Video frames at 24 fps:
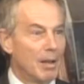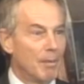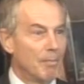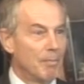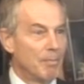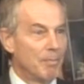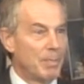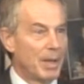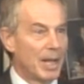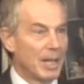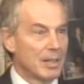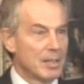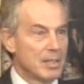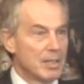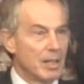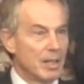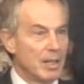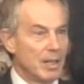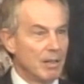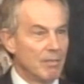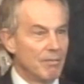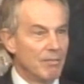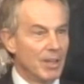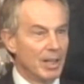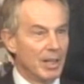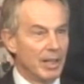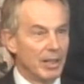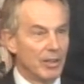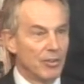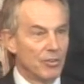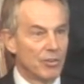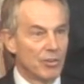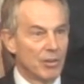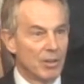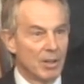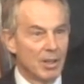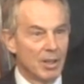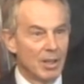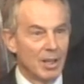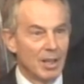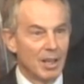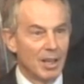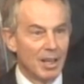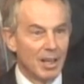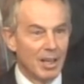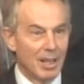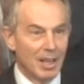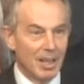Palestinian village.
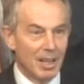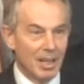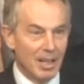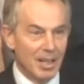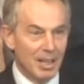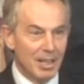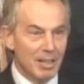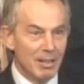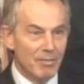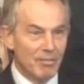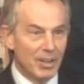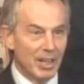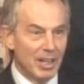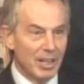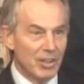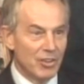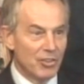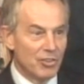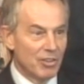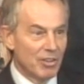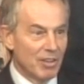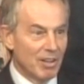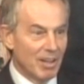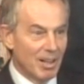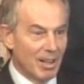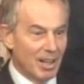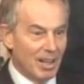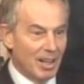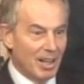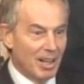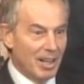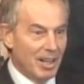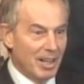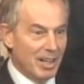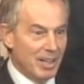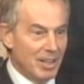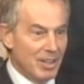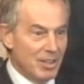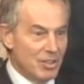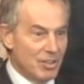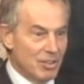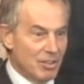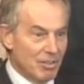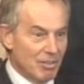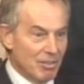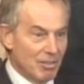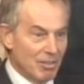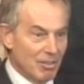In the village
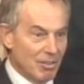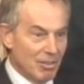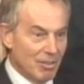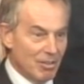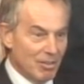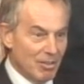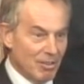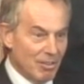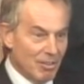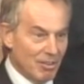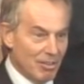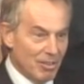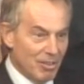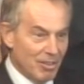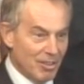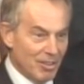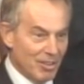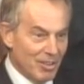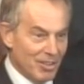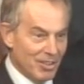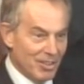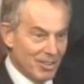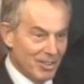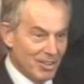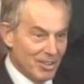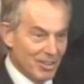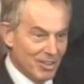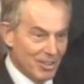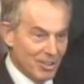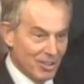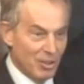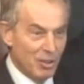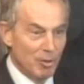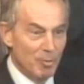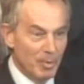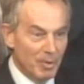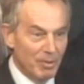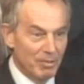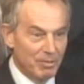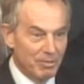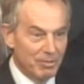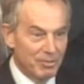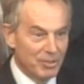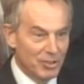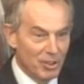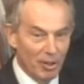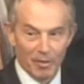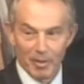is the tomb
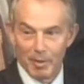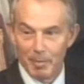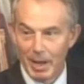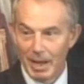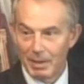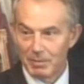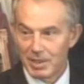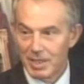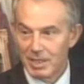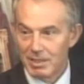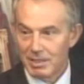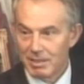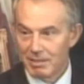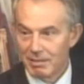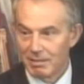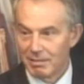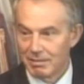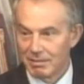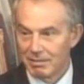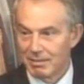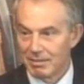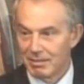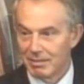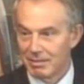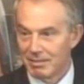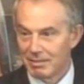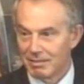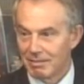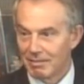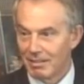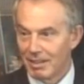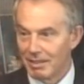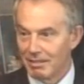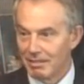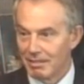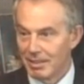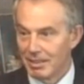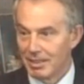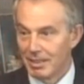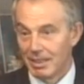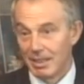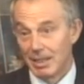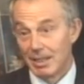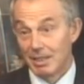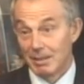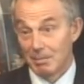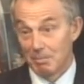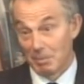of John the Baptist,
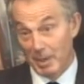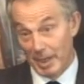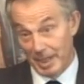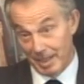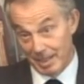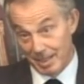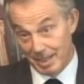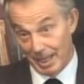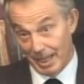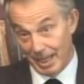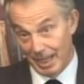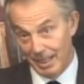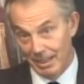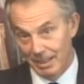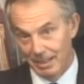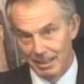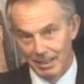minus the head.